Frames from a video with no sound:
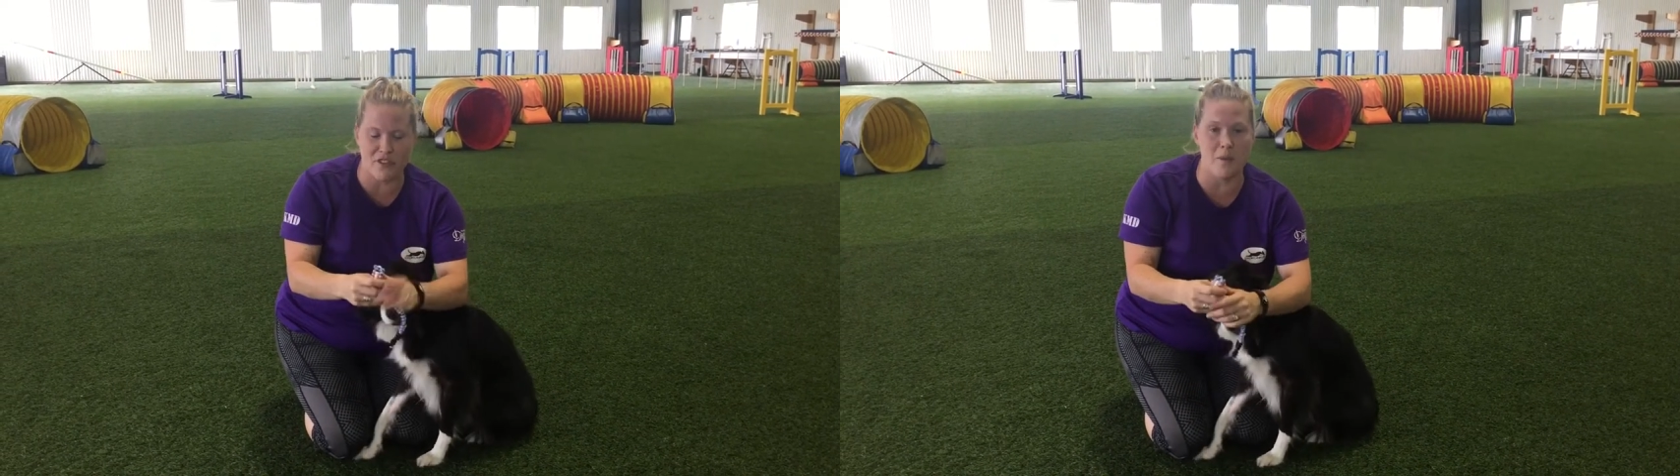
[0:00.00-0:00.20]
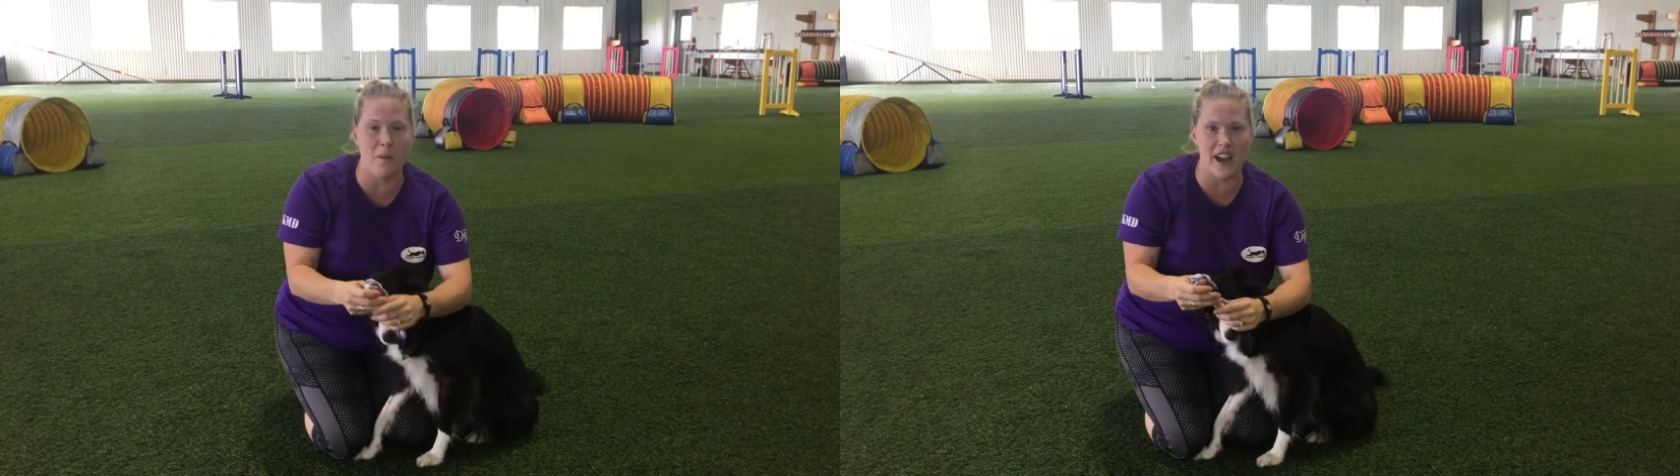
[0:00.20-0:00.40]

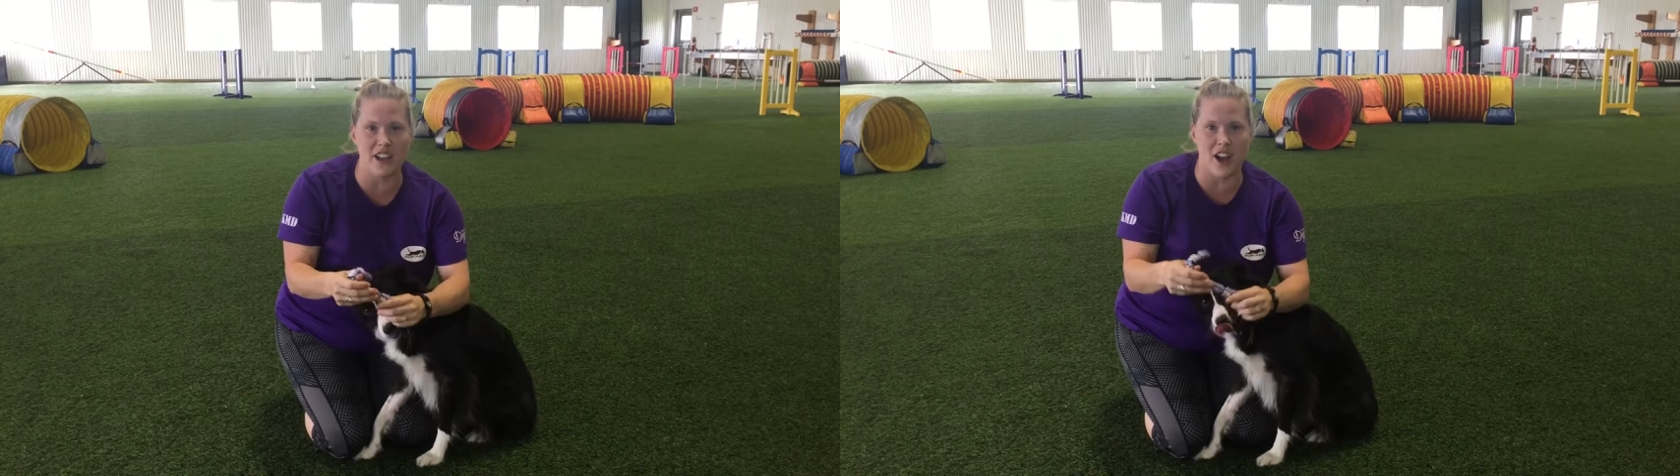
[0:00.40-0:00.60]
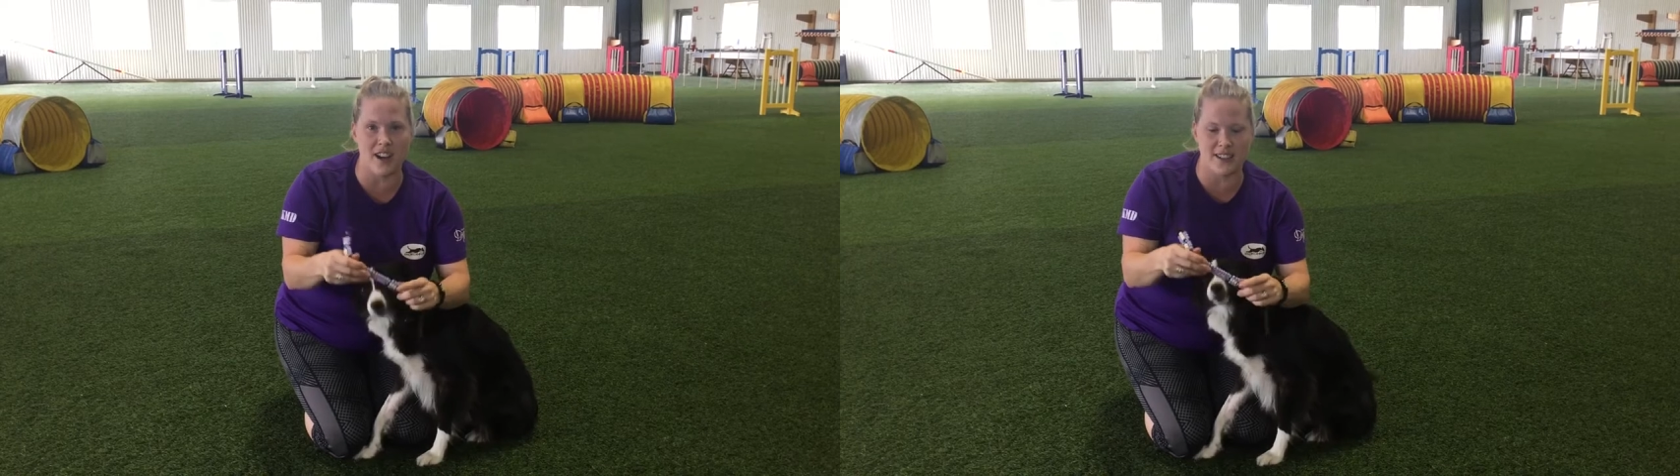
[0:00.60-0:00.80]
for my
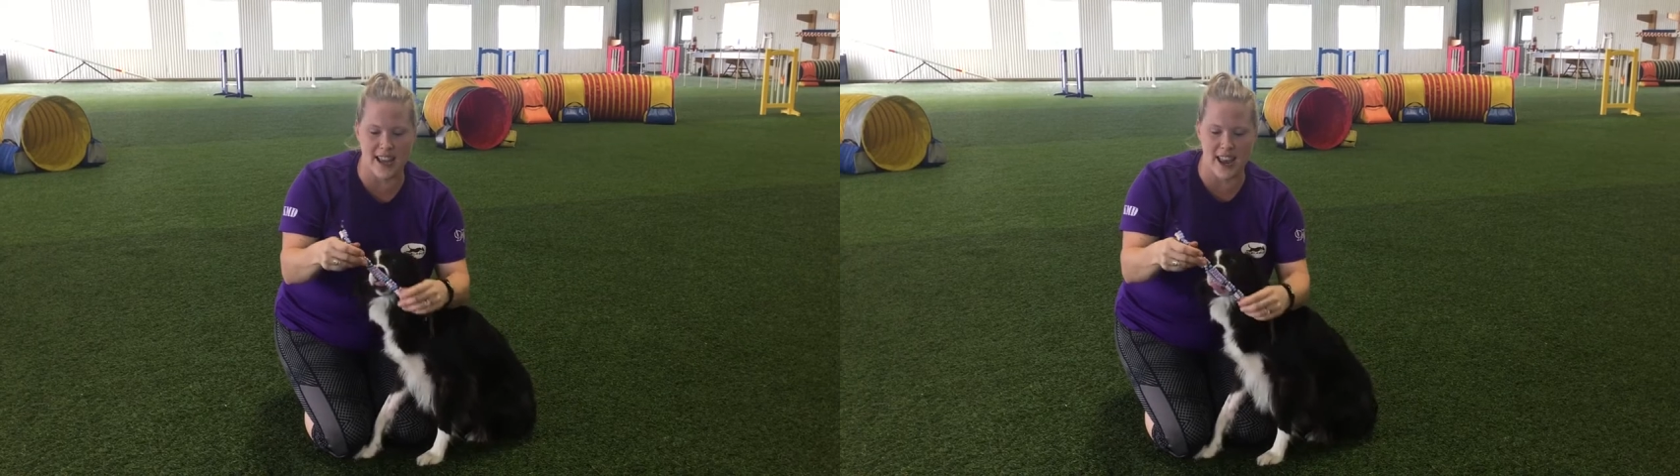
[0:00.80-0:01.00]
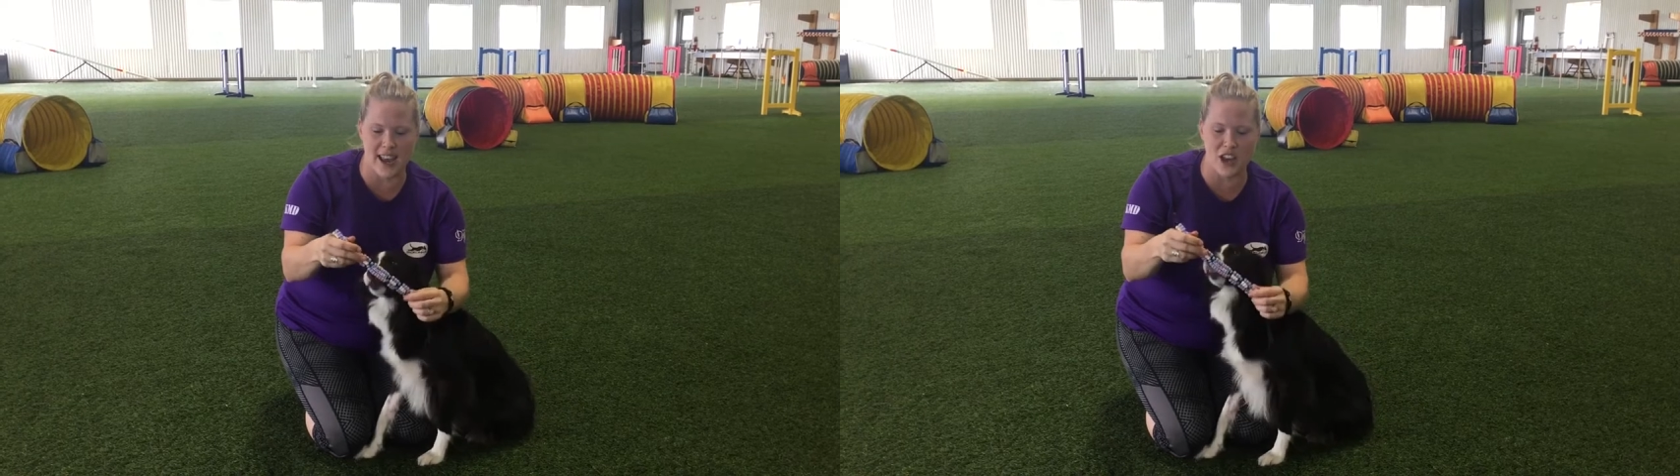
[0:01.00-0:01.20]
dogs,
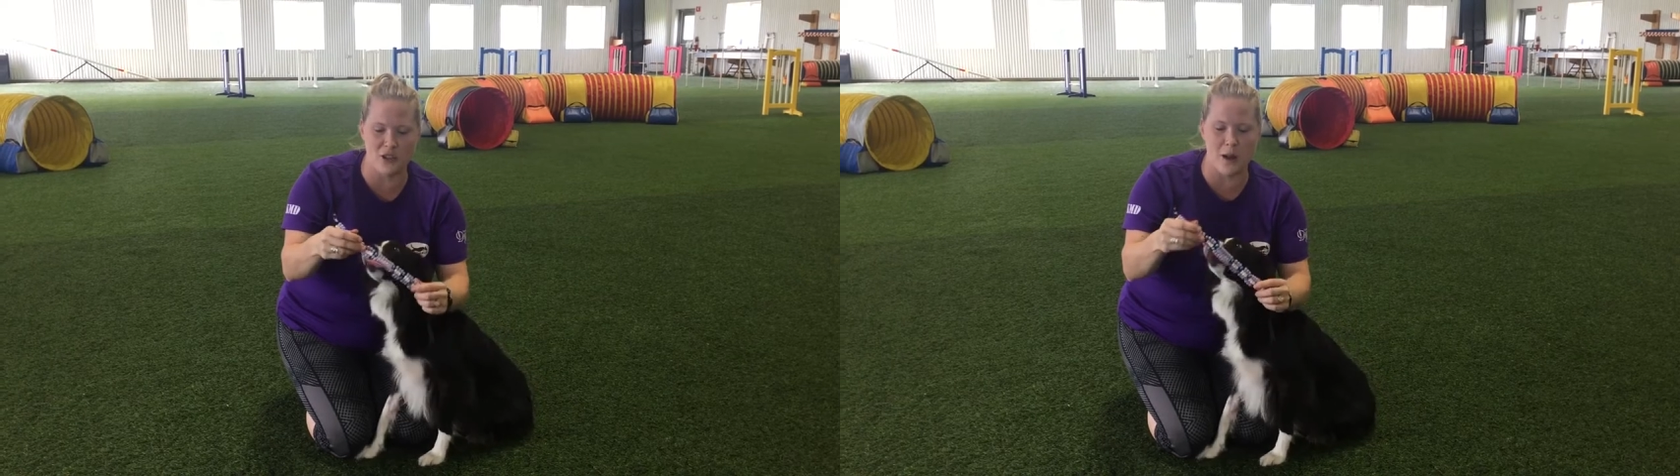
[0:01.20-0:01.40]
and I